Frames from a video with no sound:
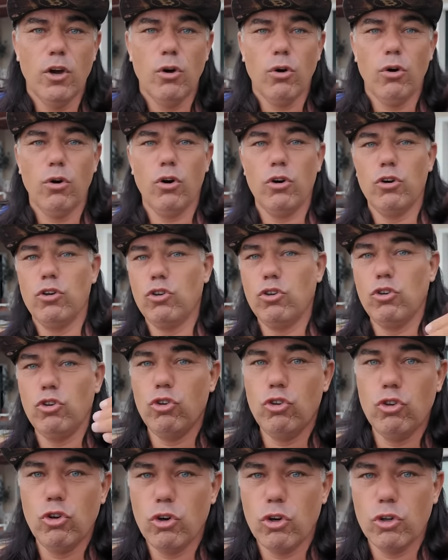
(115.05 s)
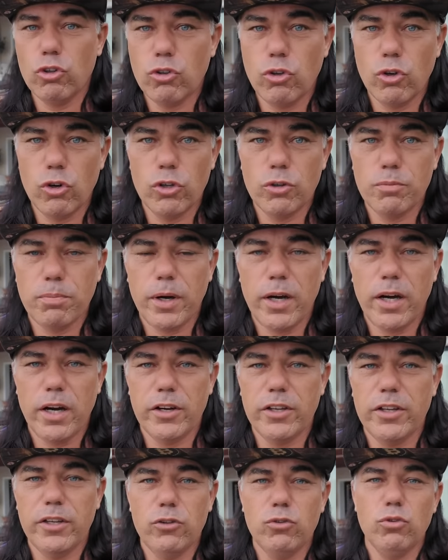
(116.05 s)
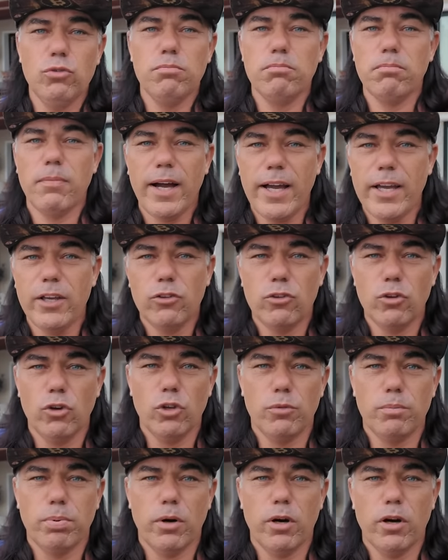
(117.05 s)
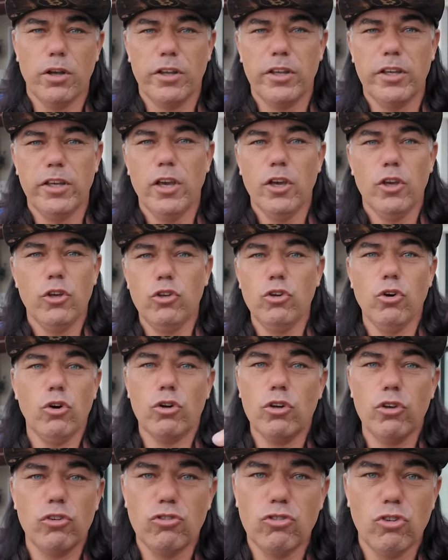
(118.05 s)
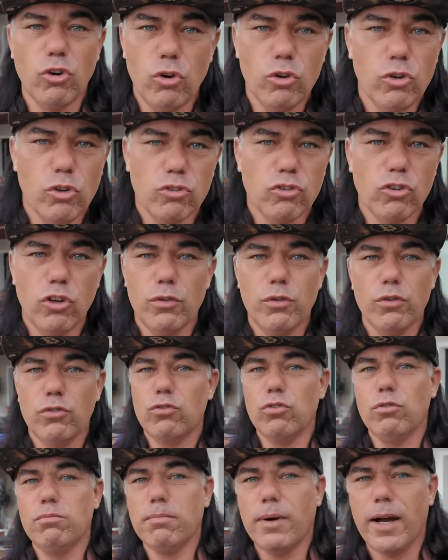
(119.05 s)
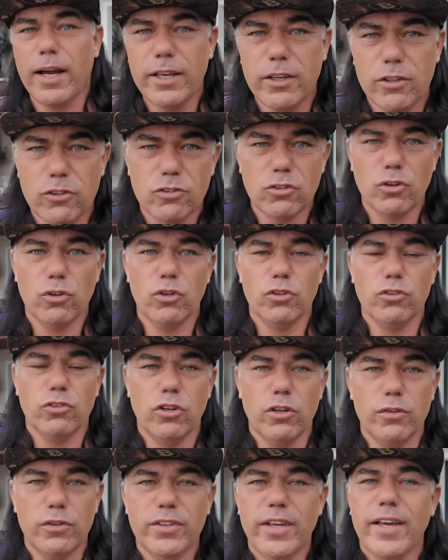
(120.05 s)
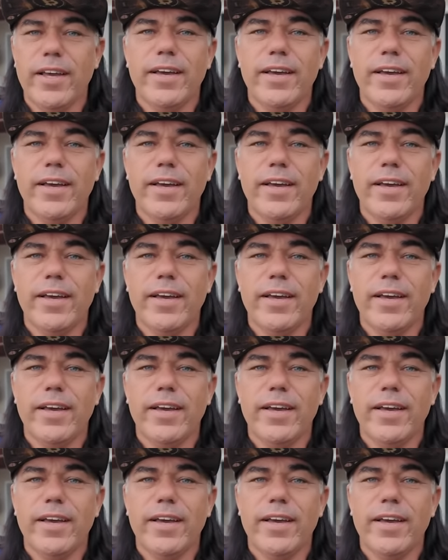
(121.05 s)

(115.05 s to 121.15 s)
or your third party to my third party, your custodial service to my custodial service.